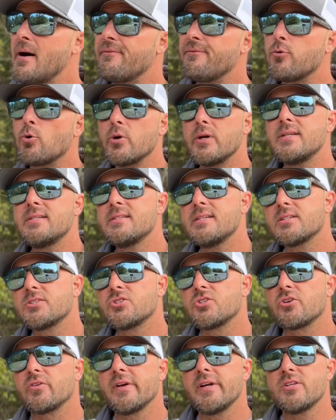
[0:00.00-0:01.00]
46
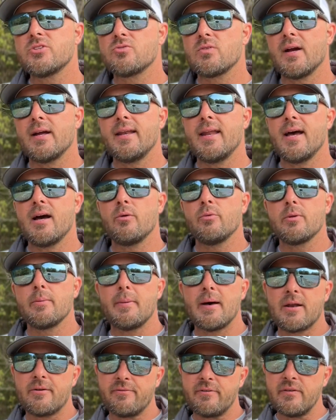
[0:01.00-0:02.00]
degrees right now with
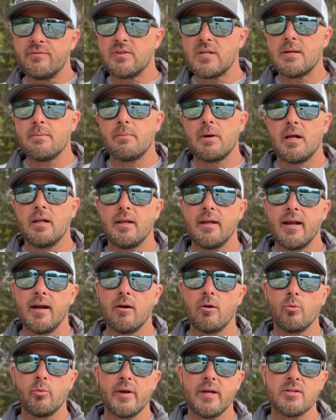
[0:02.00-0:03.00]
about a
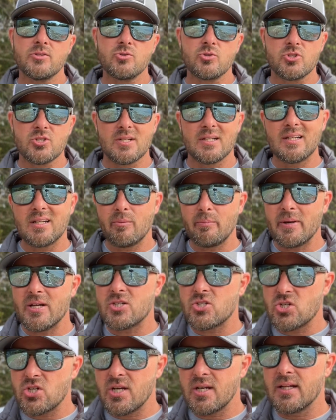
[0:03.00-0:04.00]
15-mile-an-hour wind, so it's a little bit
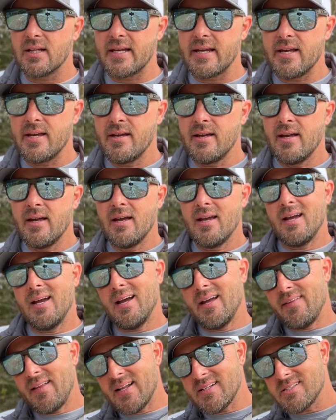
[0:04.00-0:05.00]
chilly,
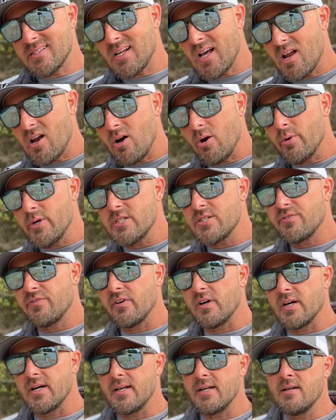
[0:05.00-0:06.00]
and that's not always
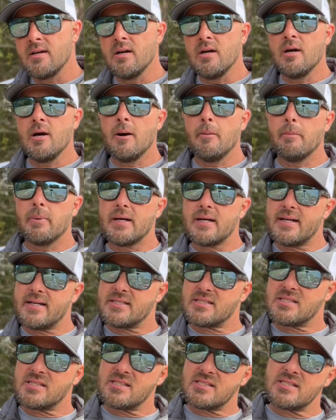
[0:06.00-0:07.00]
fun, but it
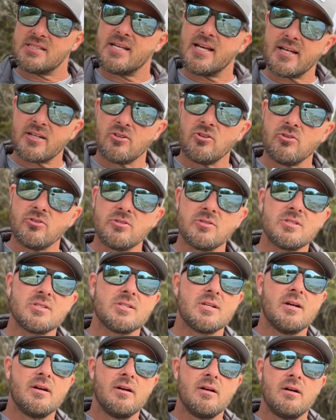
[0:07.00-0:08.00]
signals
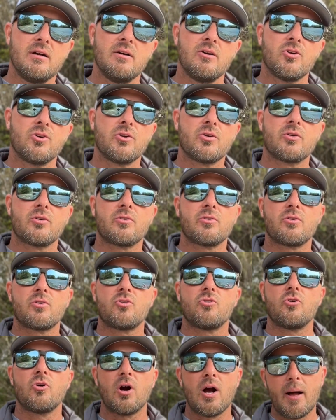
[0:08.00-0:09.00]

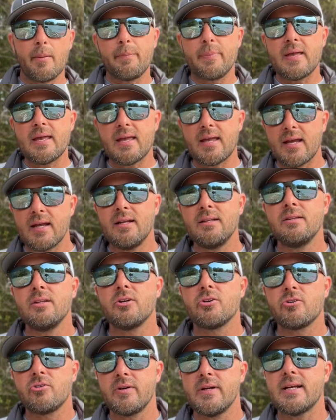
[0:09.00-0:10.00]
crappie in the
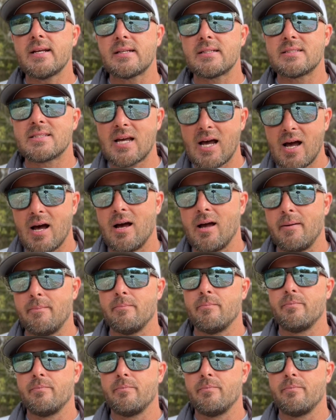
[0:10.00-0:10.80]
creek time.